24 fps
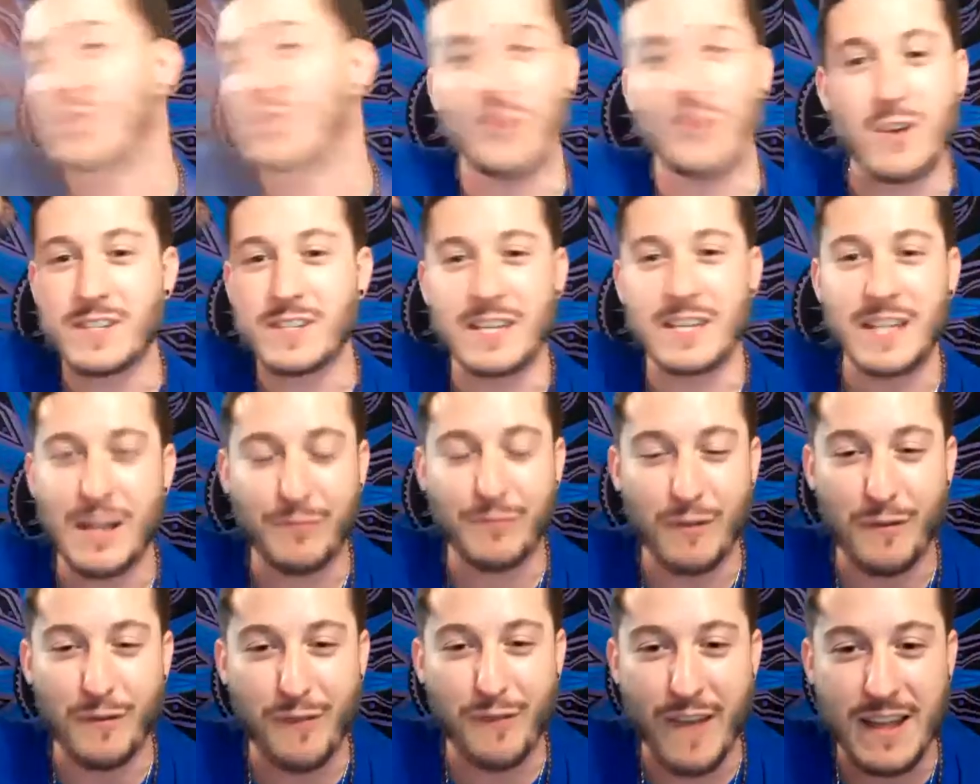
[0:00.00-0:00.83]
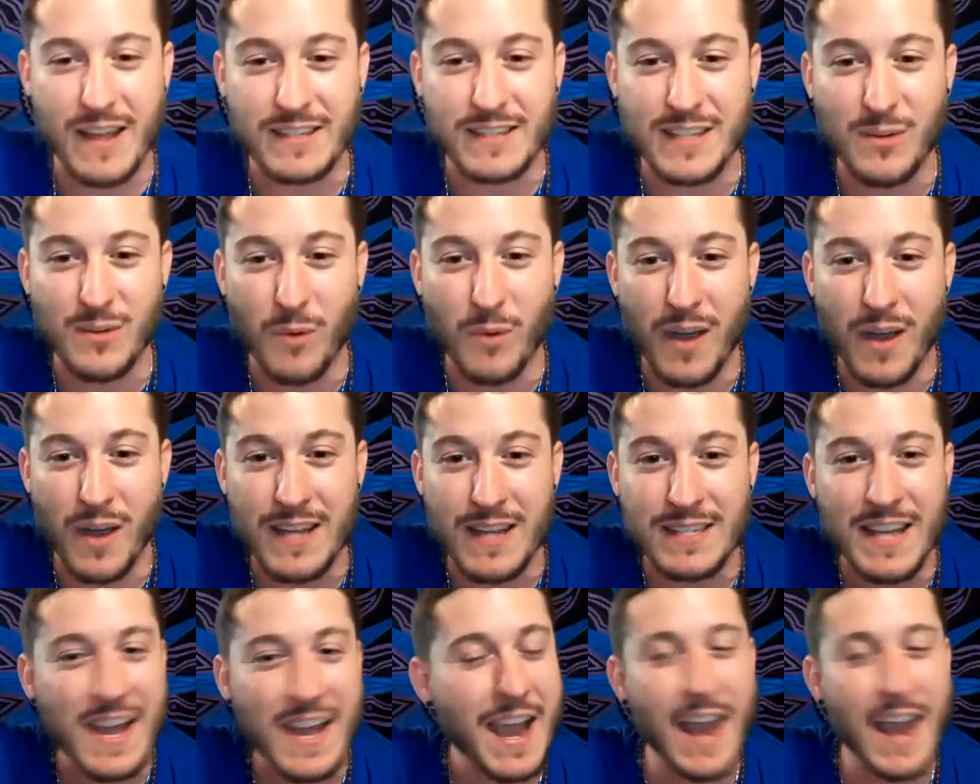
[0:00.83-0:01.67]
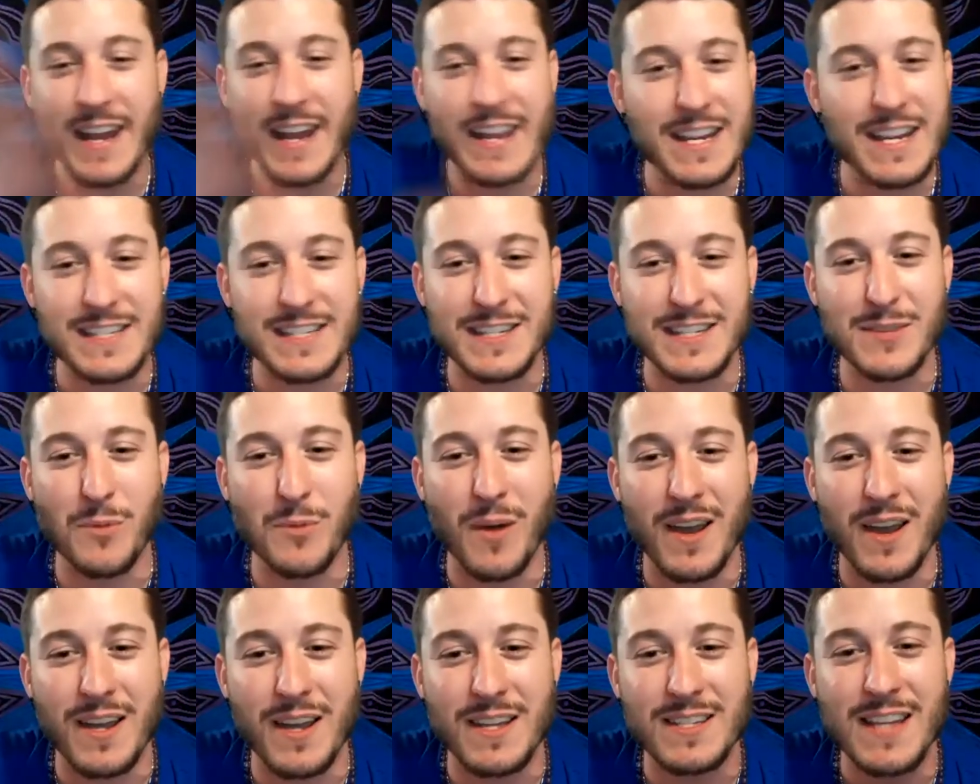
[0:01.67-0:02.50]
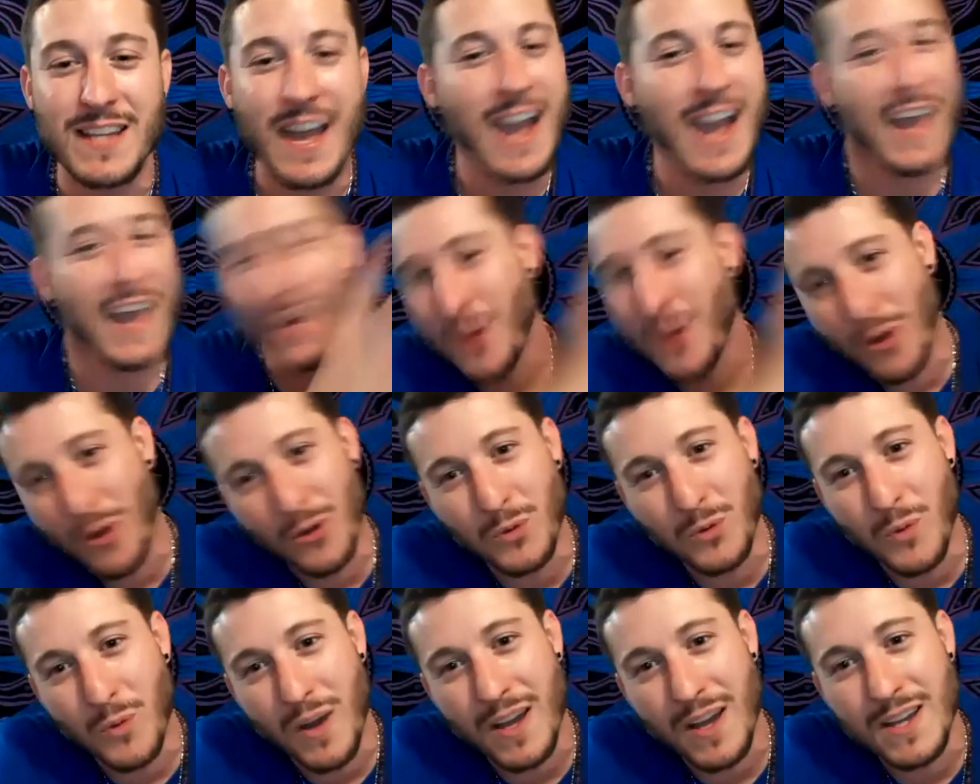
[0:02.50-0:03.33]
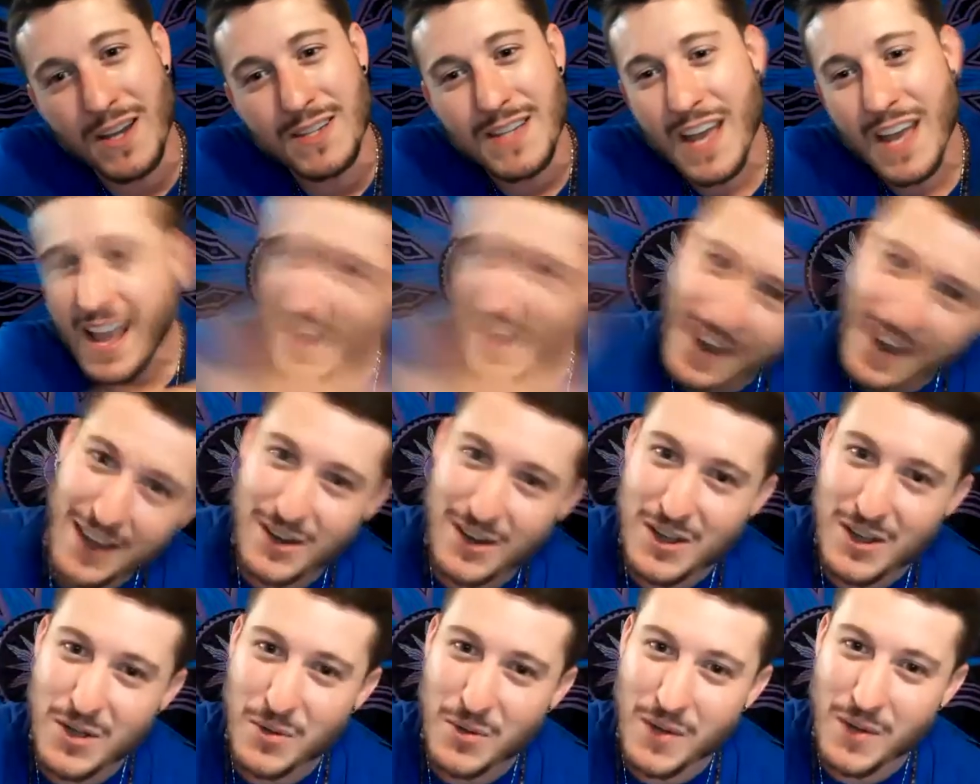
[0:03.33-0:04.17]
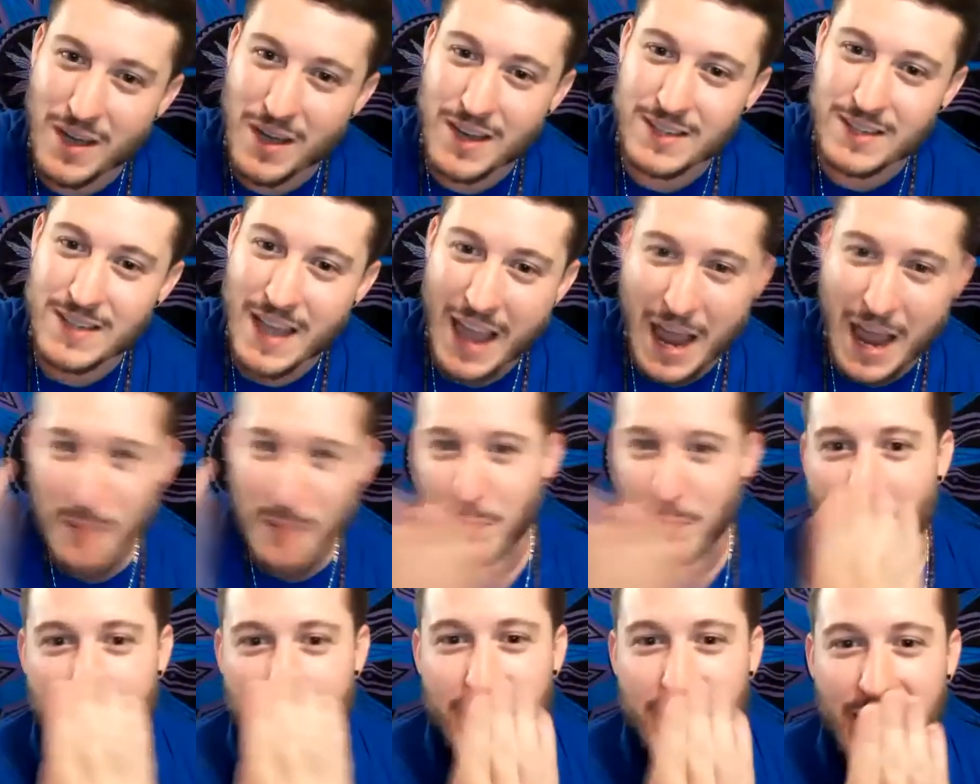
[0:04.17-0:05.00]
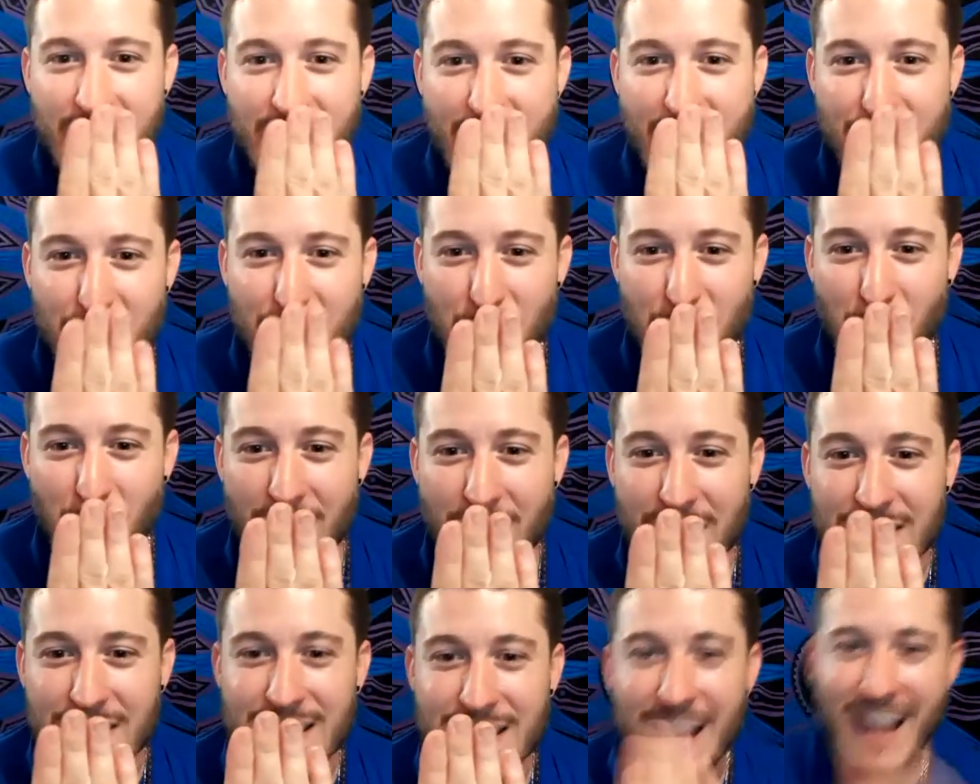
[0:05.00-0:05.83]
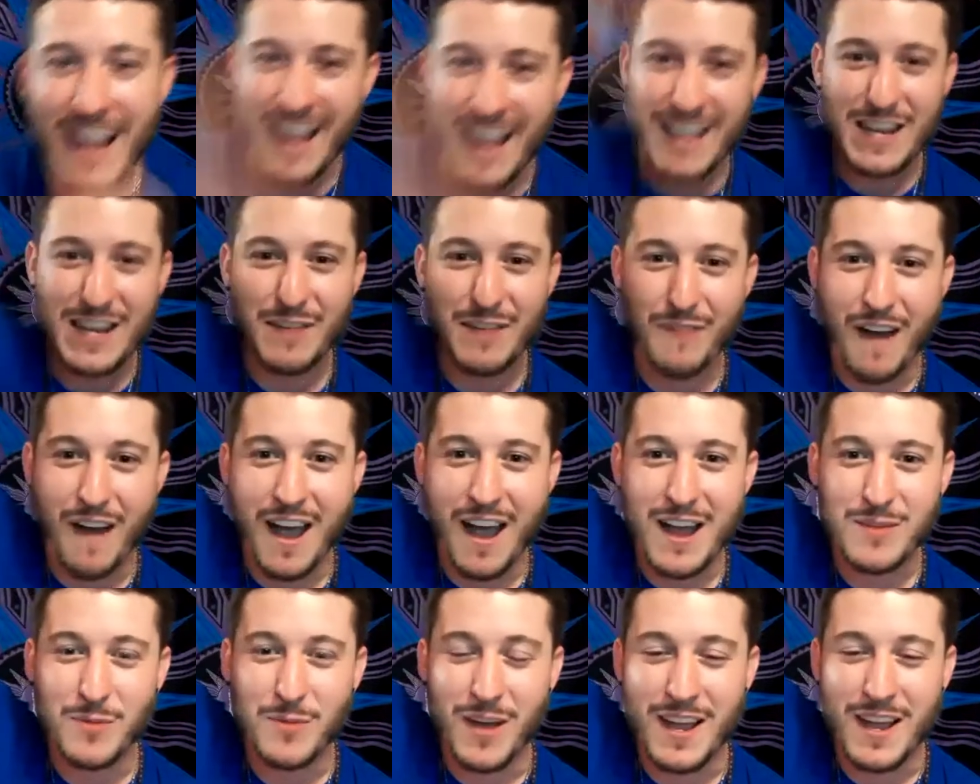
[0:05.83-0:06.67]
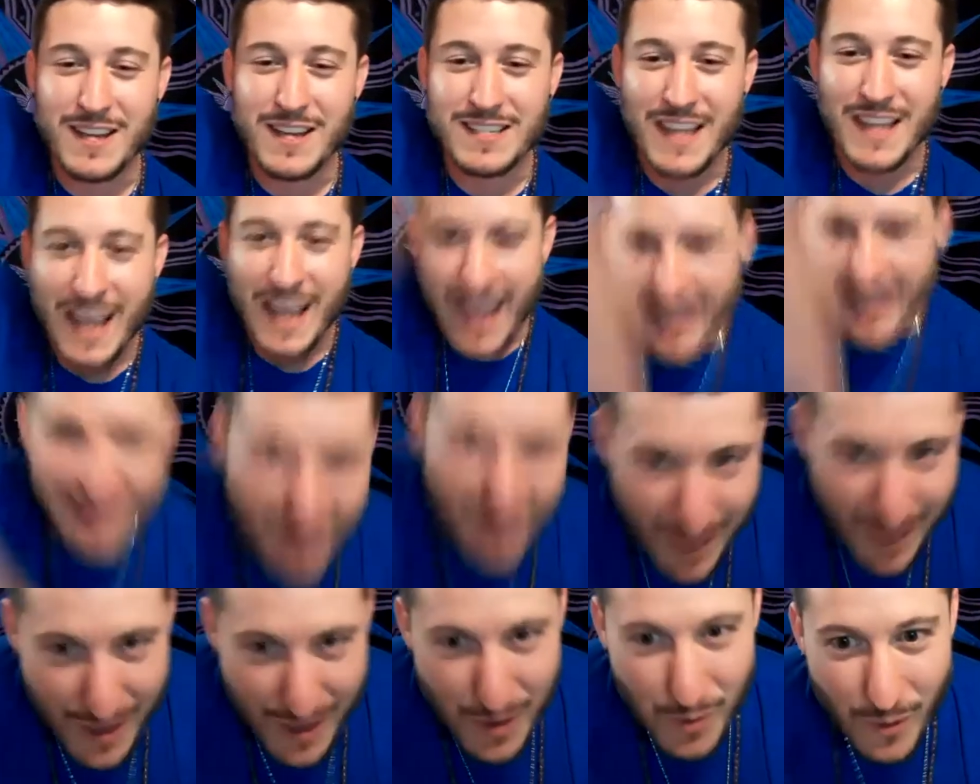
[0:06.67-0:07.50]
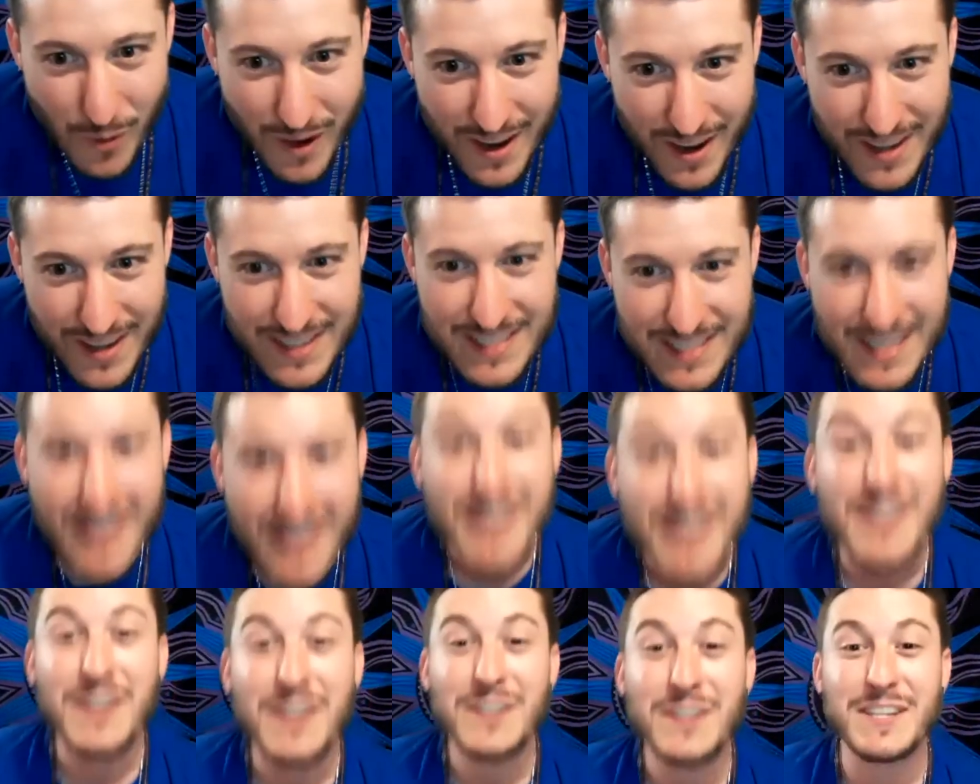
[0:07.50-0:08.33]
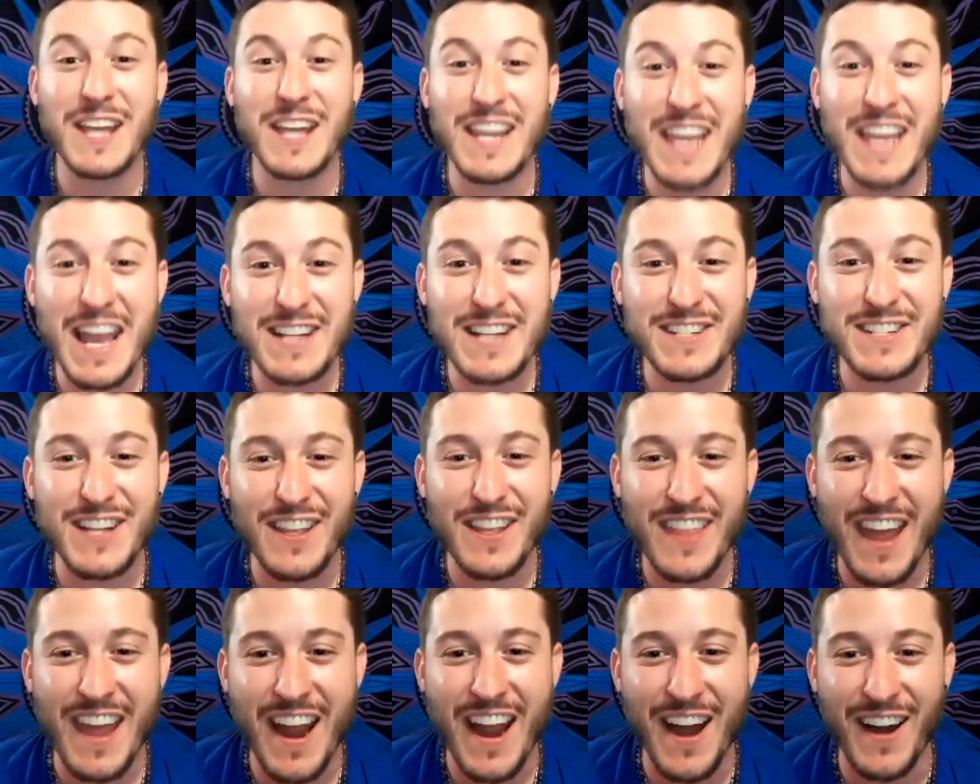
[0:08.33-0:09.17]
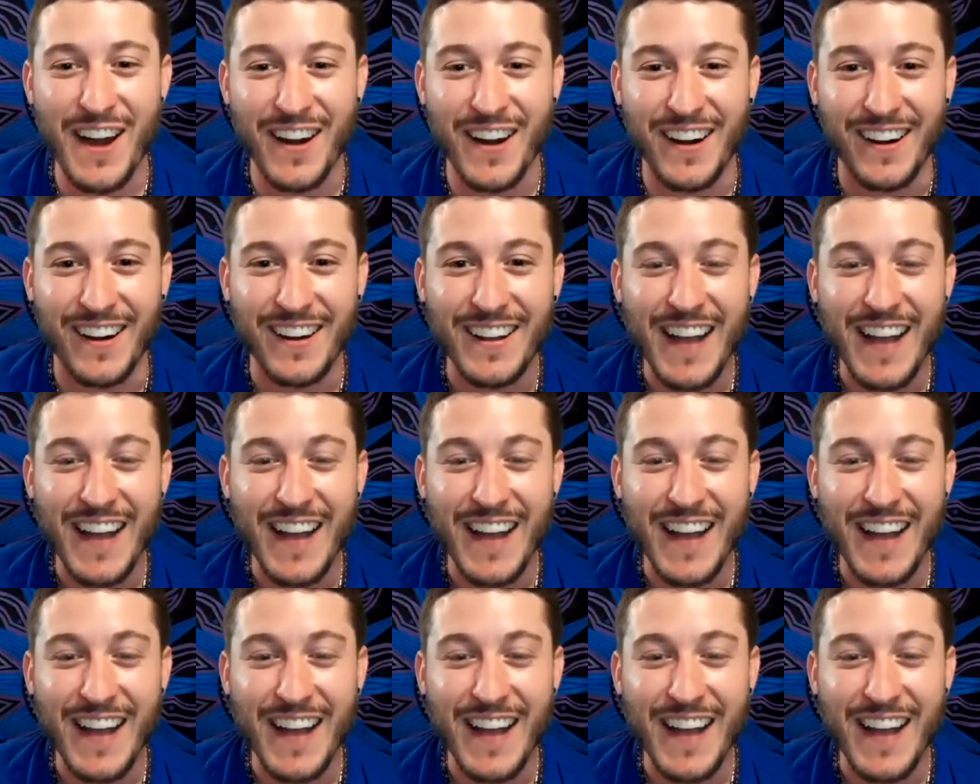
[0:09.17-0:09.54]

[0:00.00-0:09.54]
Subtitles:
of different fancy ways and easy ways and old ways and new ways and put together ways and divine ways and low ways to get you there.